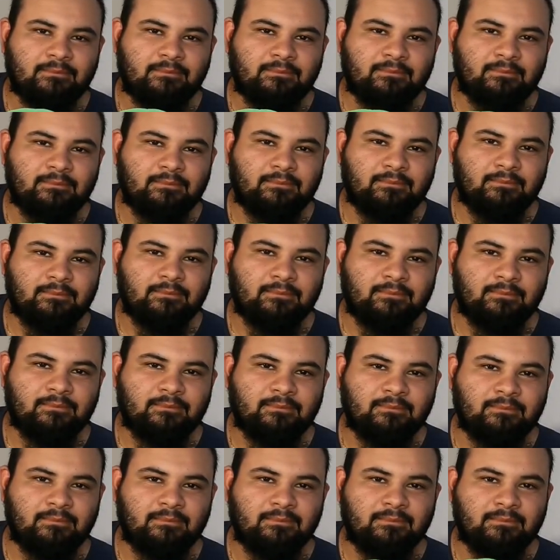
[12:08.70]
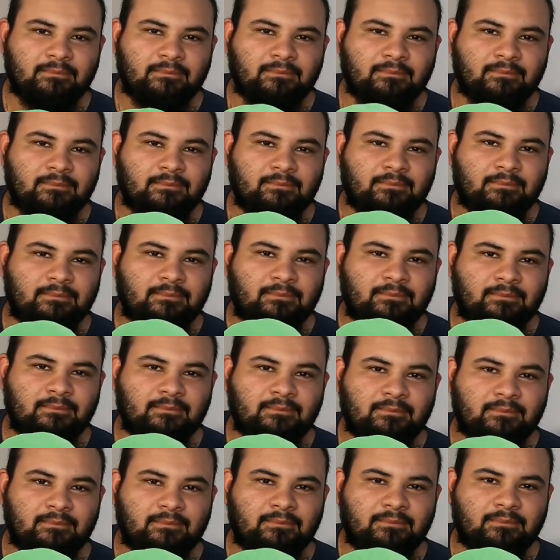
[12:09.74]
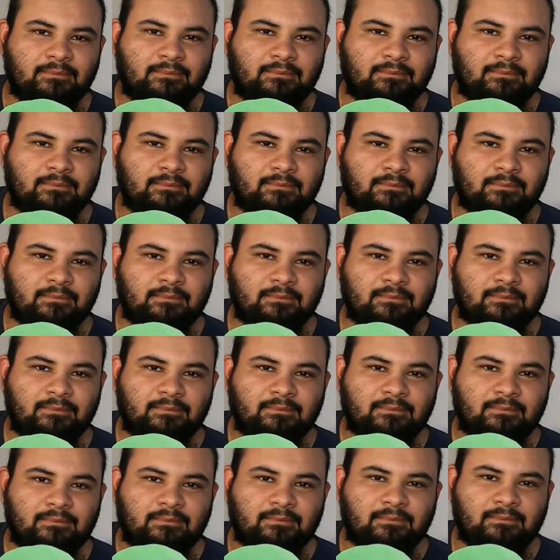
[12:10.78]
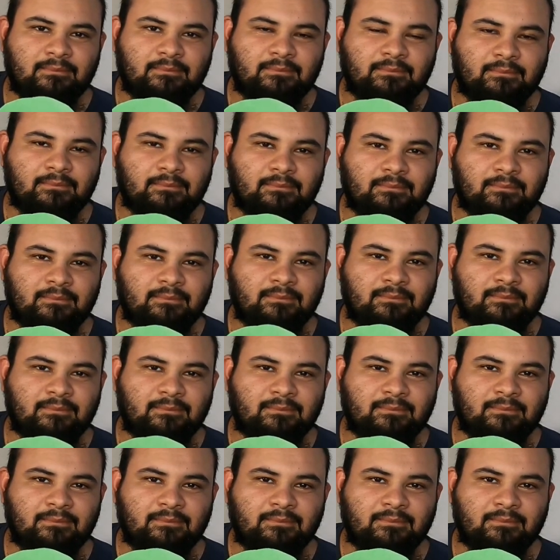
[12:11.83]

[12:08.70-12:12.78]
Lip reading: [no speech]